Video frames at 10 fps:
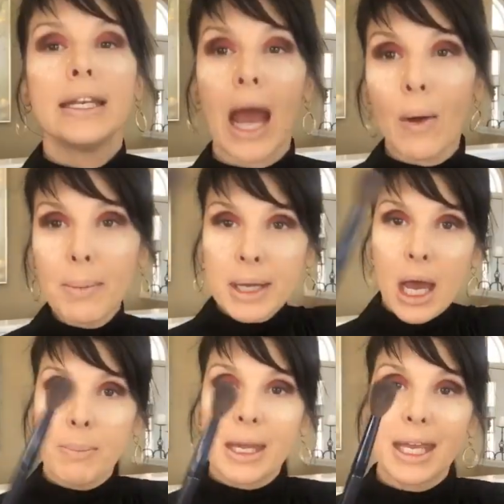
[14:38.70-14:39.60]
now I'm
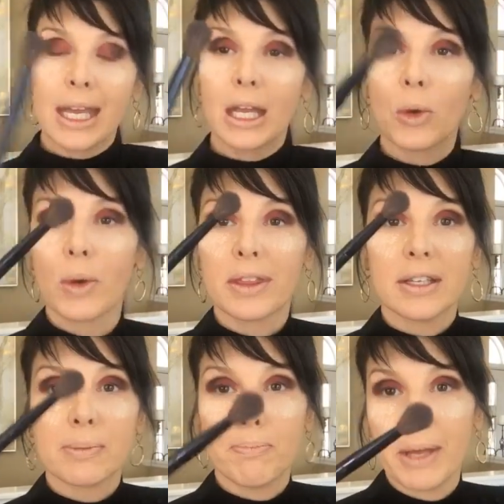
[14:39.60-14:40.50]
coming in with
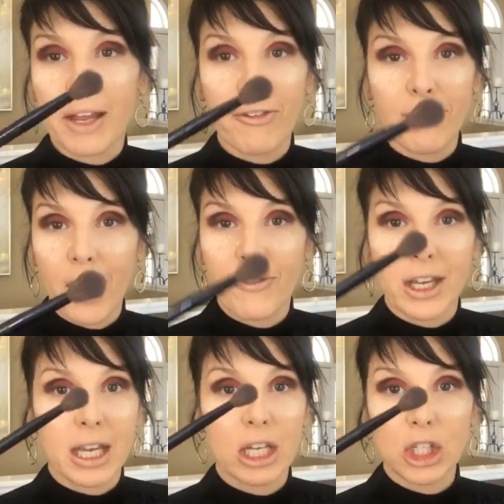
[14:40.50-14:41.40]
this big
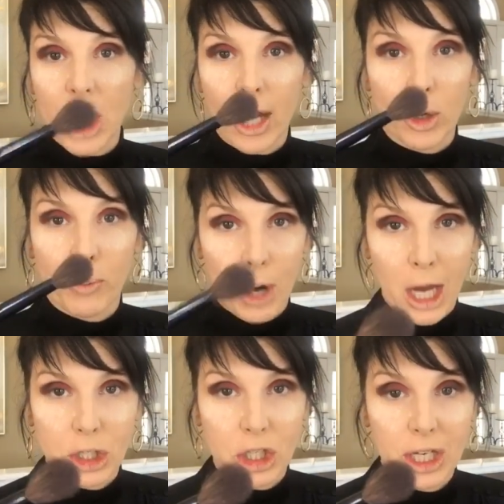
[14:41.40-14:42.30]
fluffy shadow
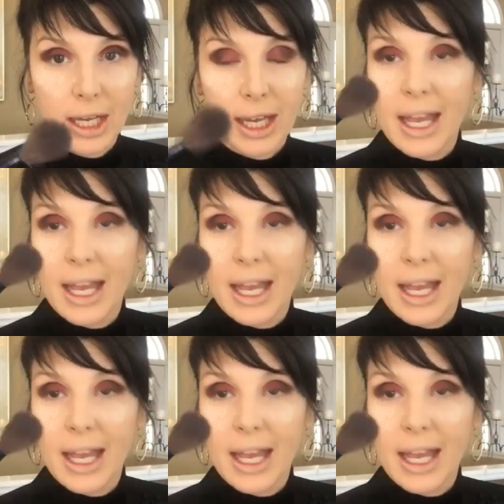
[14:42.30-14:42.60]
brush.